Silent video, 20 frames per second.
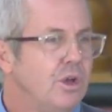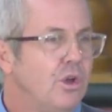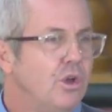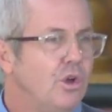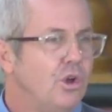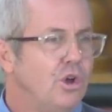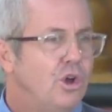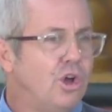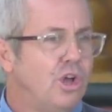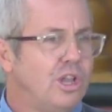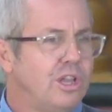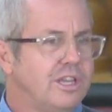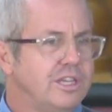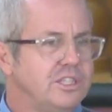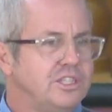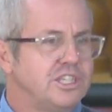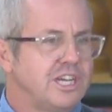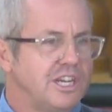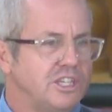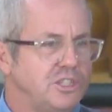all the
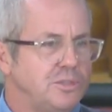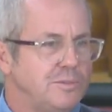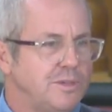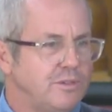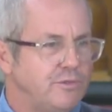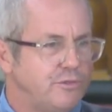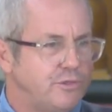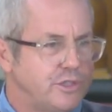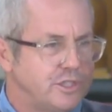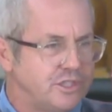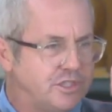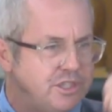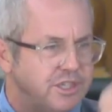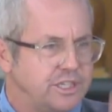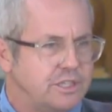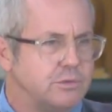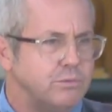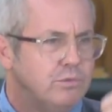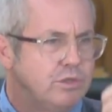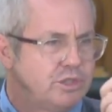judgment for
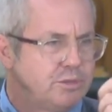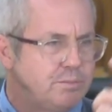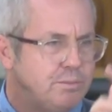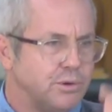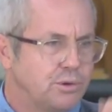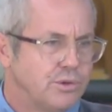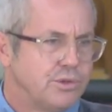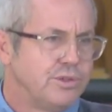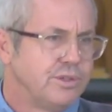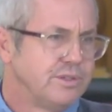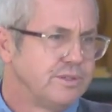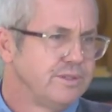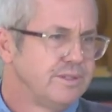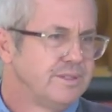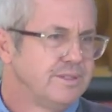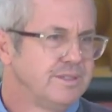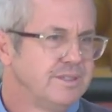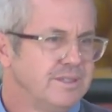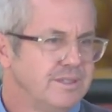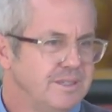sin was poured.
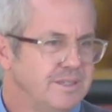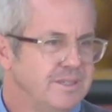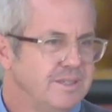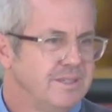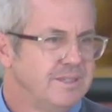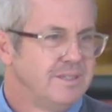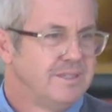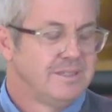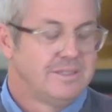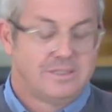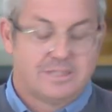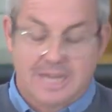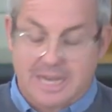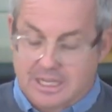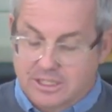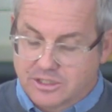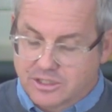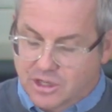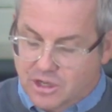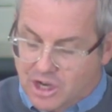
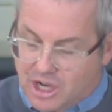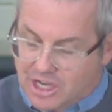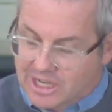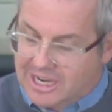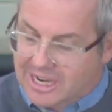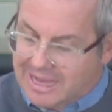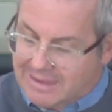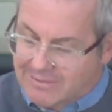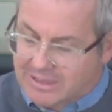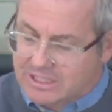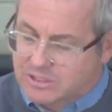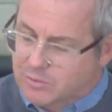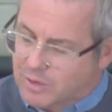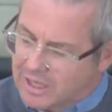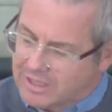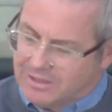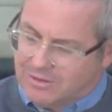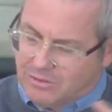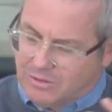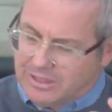Does God love us?
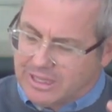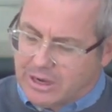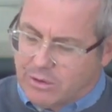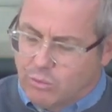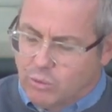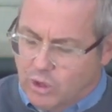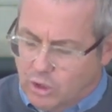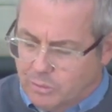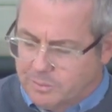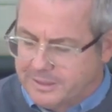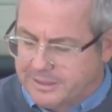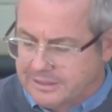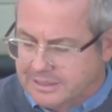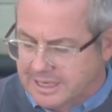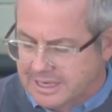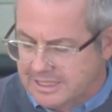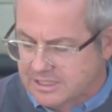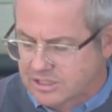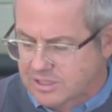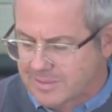Well, there will be
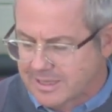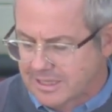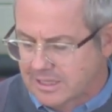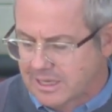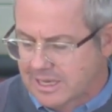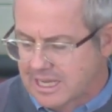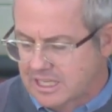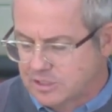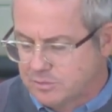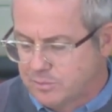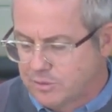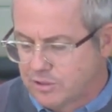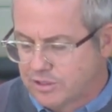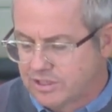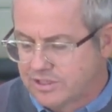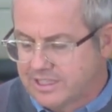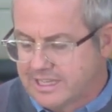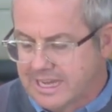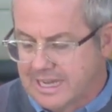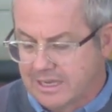days, I'm at the last point
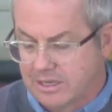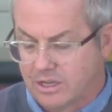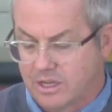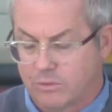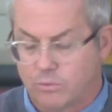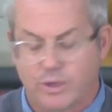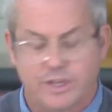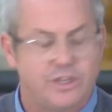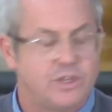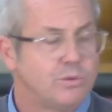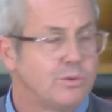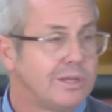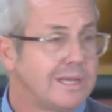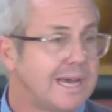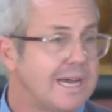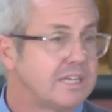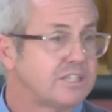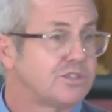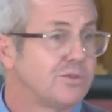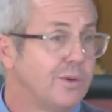on the outline, where you will
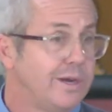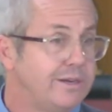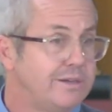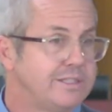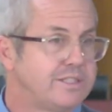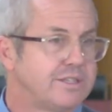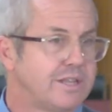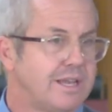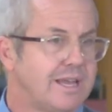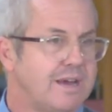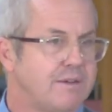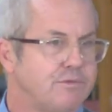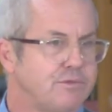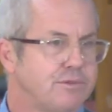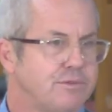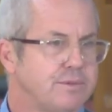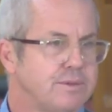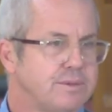ask, Where is the love?